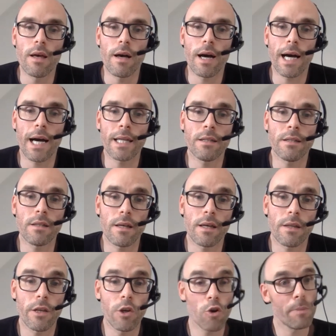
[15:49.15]
And
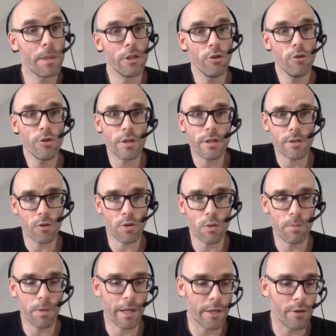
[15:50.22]
the European Union has also
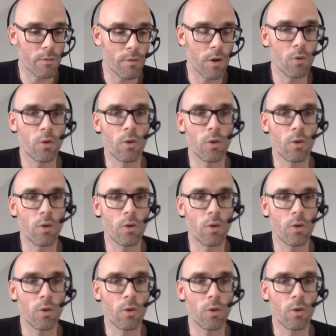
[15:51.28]
played a role